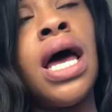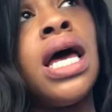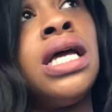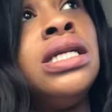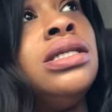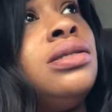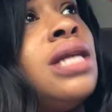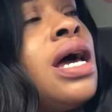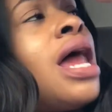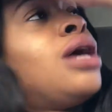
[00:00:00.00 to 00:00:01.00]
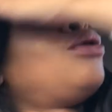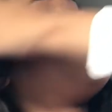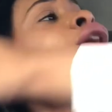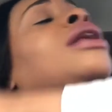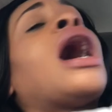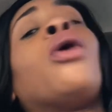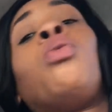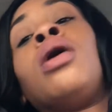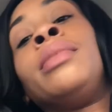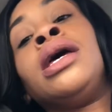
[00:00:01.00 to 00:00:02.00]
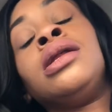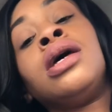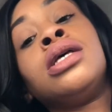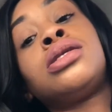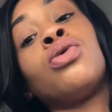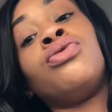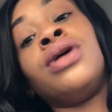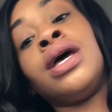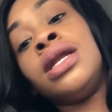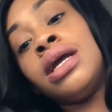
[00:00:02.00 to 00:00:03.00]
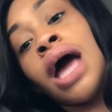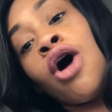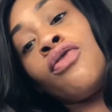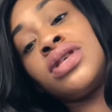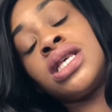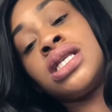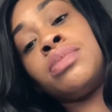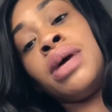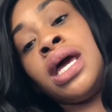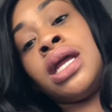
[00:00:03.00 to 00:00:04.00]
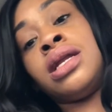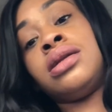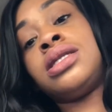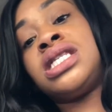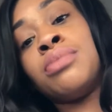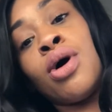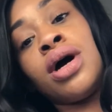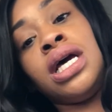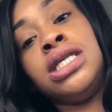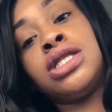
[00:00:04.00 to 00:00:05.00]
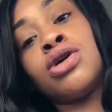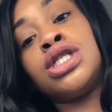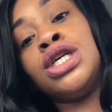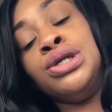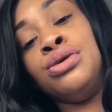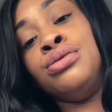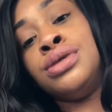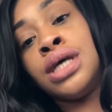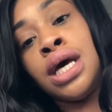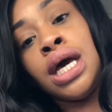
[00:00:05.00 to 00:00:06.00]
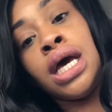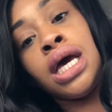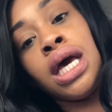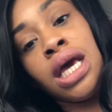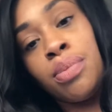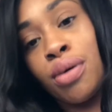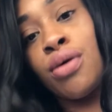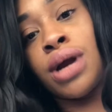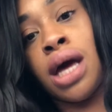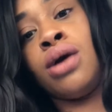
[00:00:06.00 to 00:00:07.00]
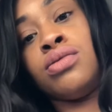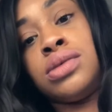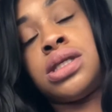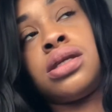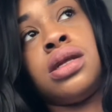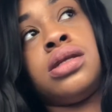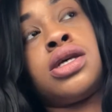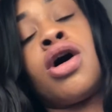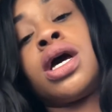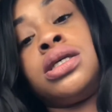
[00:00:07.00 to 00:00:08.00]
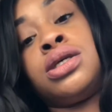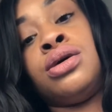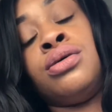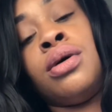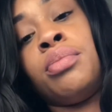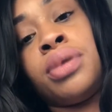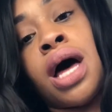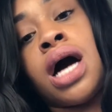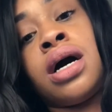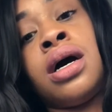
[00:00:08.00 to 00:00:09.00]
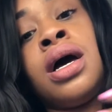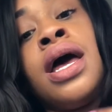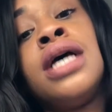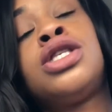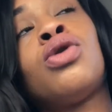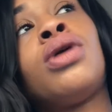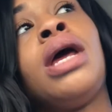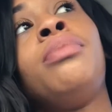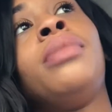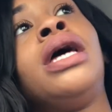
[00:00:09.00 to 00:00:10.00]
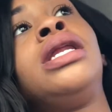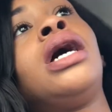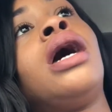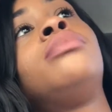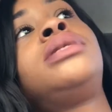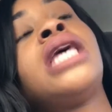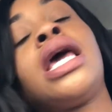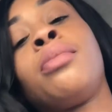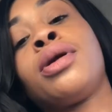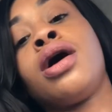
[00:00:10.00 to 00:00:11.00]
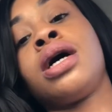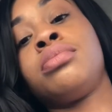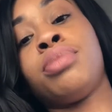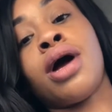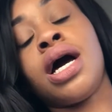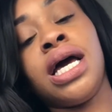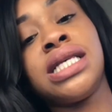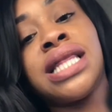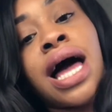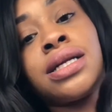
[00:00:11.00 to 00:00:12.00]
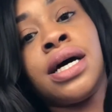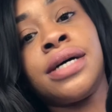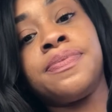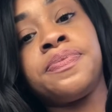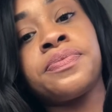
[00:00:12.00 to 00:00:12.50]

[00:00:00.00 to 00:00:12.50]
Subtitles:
And they're like, no, you're not a woman. So then the officer's being smart and he starts to use he pronouns talking to Blanca. So they end up taking Blanca. Blanca gets locked up.